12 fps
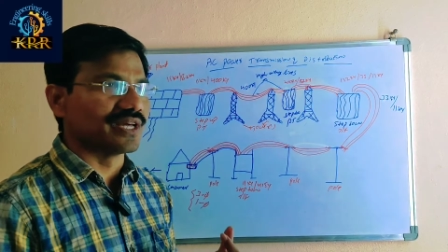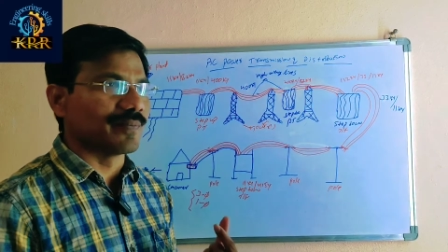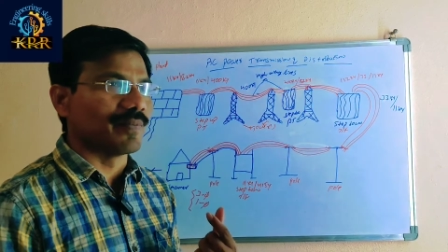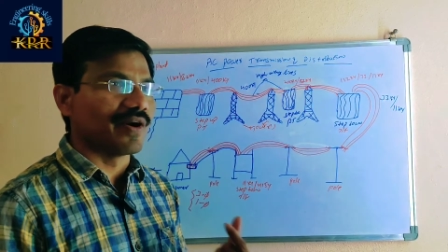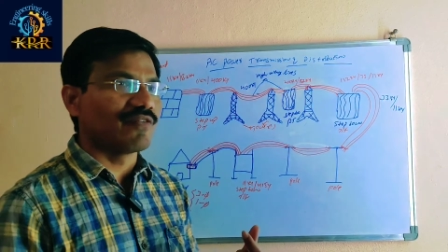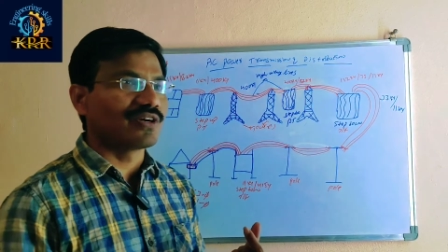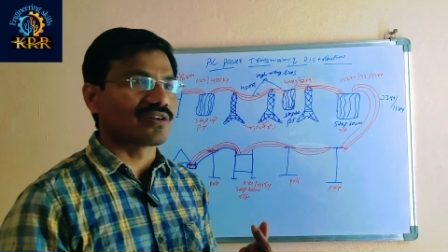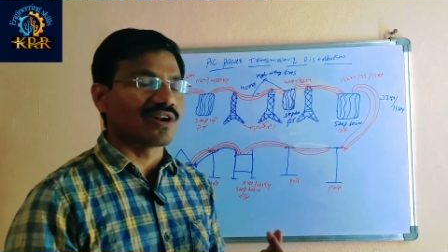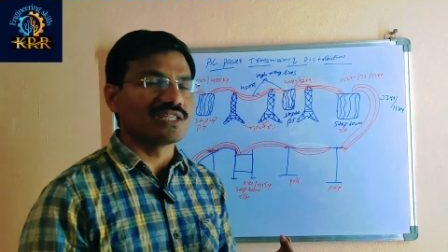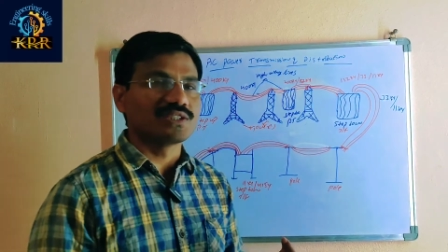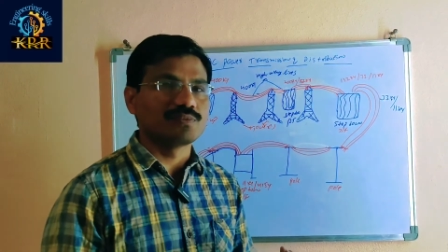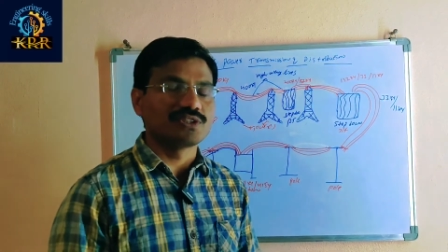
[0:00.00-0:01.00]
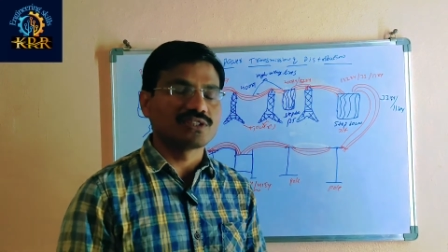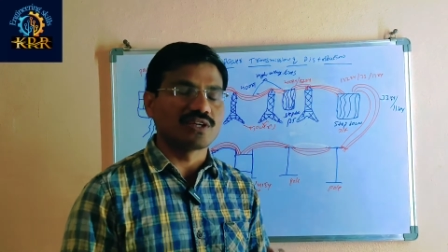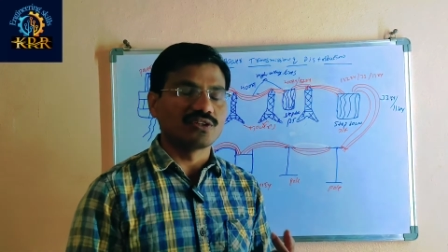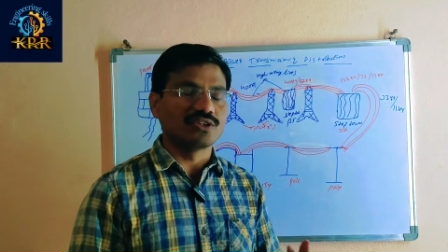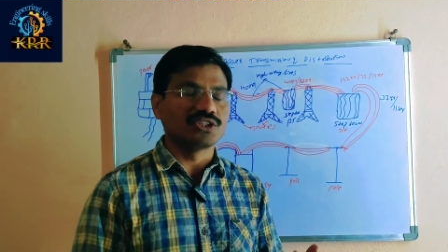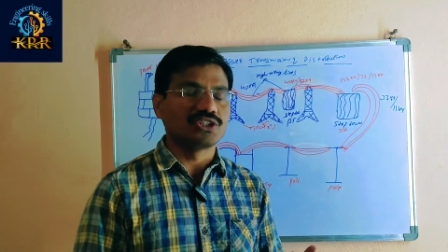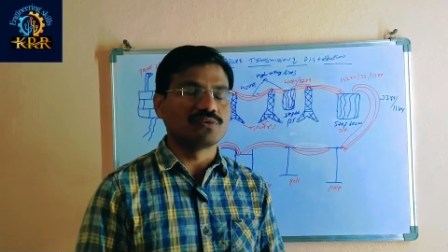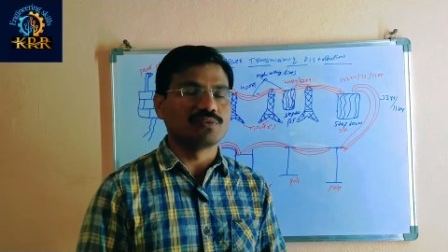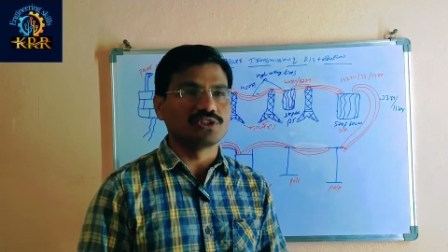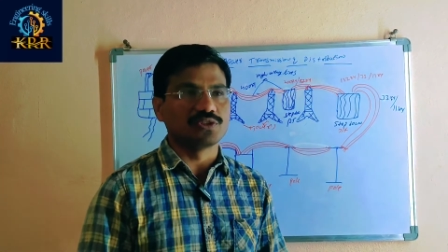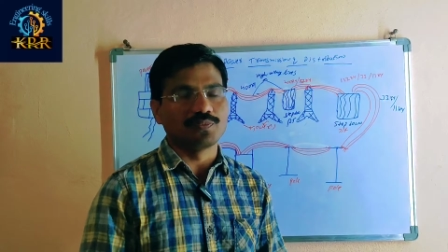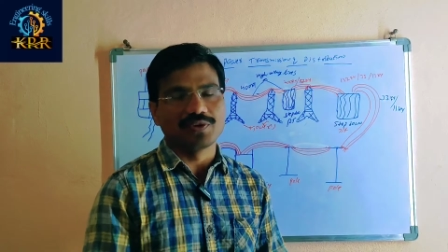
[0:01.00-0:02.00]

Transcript: The power transmission and distribution.